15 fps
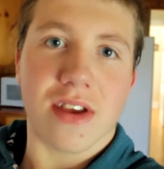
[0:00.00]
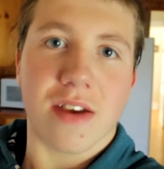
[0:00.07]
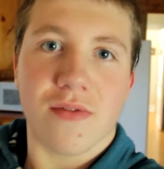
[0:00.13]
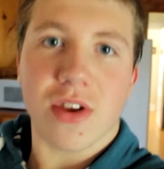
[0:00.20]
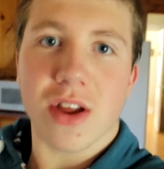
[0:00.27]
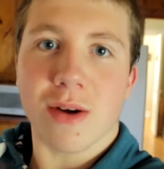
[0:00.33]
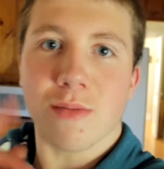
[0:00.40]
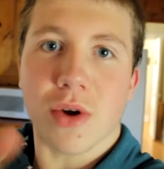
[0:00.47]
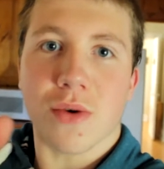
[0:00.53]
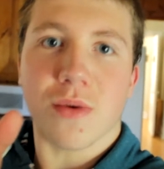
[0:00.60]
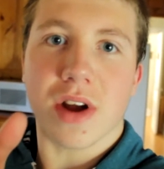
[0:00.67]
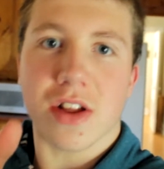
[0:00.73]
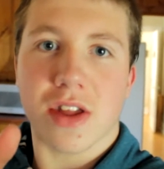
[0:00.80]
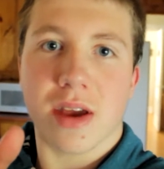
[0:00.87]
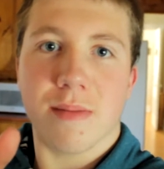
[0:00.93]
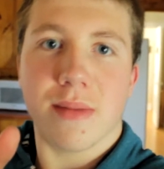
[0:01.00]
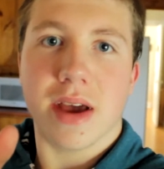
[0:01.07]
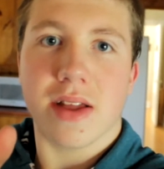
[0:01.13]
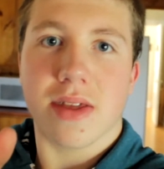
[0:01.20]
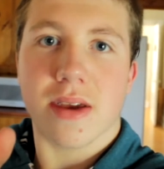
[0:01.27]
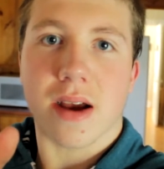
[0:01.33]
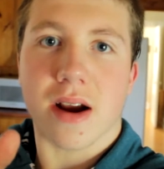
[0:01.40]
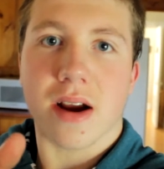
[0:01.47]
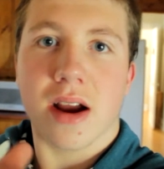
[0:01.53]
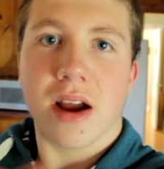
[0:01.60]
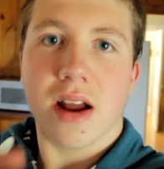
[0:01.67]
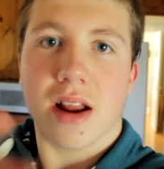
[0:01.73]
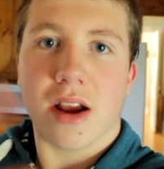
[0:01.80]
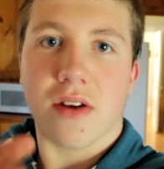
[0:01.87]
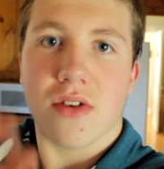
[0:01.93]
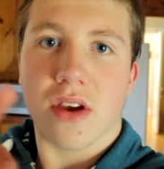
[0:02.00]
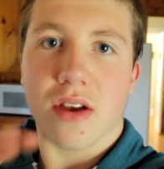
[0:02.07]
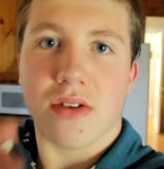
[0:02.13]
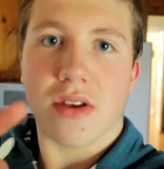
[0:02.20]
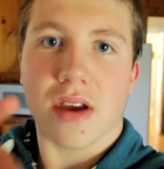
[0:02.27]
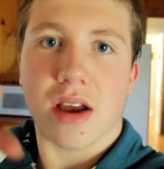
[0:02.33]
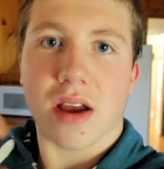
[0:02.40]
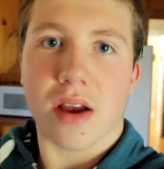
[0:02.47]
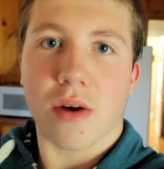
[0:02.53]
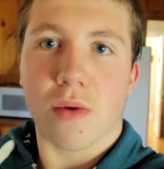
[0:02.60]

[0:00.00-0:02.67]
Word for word: If you don't know what Timbits are, they're just